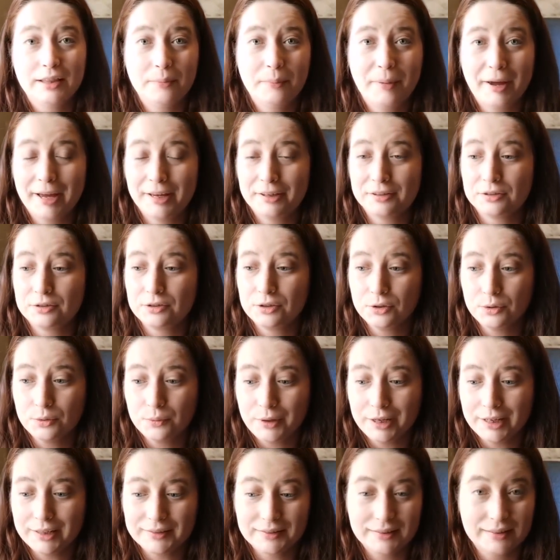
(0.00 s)
The past
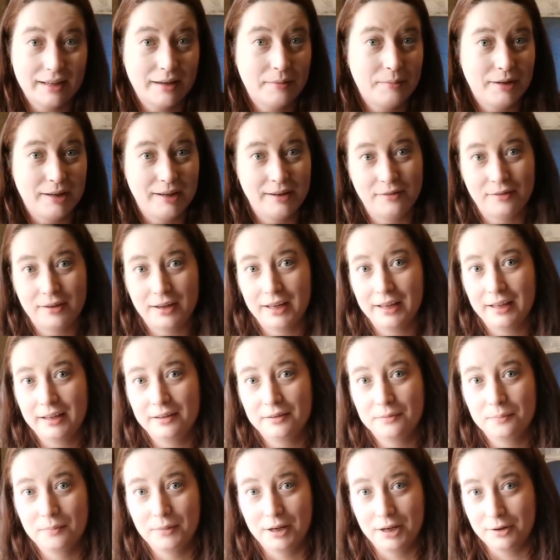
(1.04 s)
2 weeks, I mean, I've
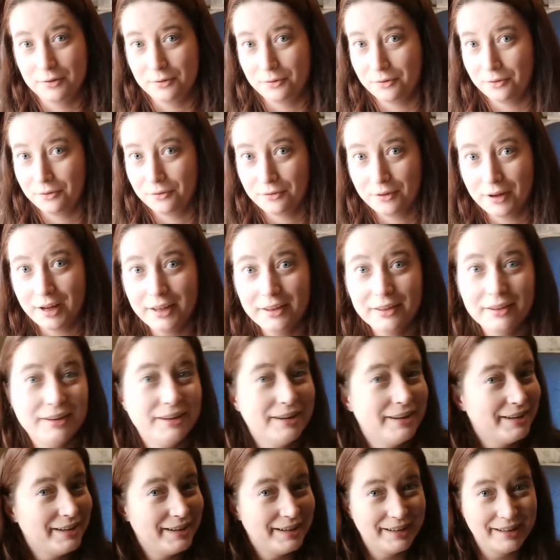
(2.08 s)
had my own
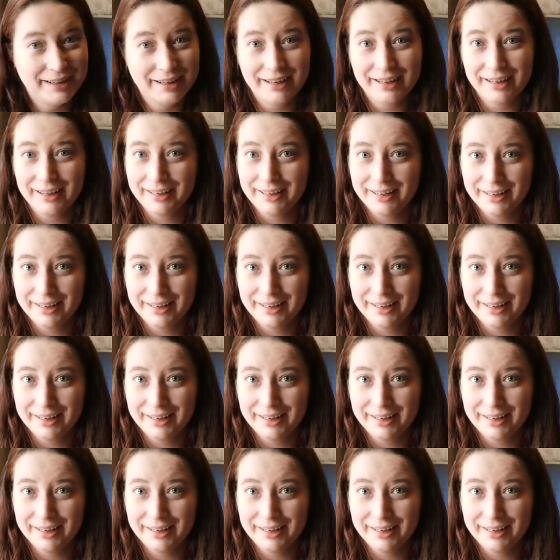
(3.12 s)
father,